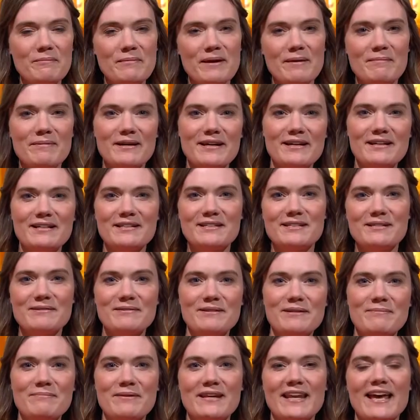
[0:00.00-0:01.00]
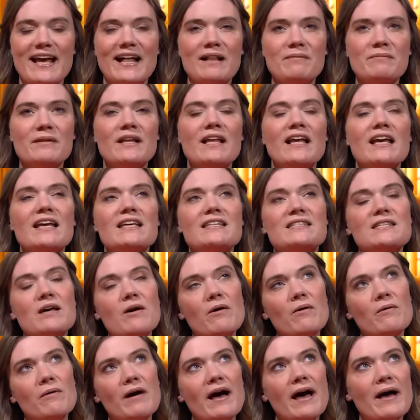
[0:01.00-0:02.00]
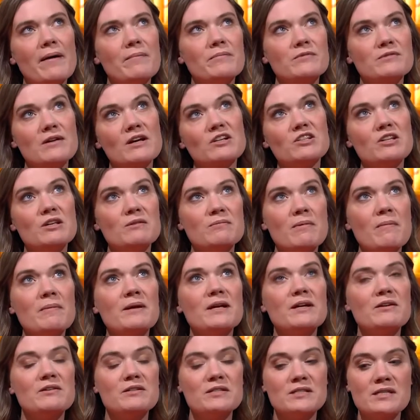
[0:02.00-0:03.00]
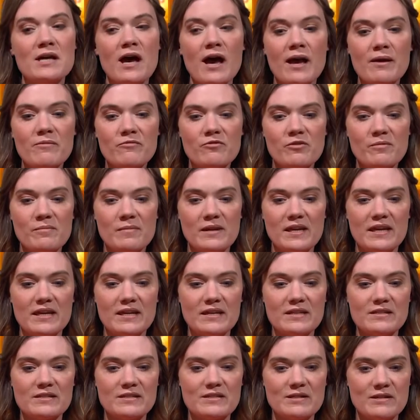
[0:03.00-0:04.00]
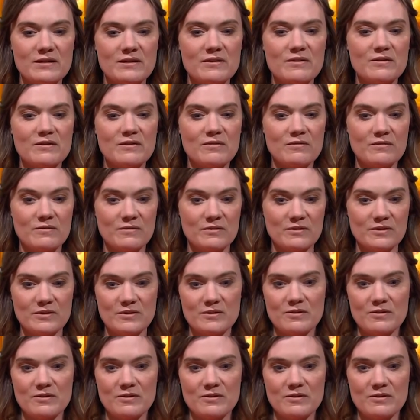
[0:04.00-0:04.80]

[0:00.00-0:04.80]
maybe I could do with a bit of help. So actually it's probably a good time for me to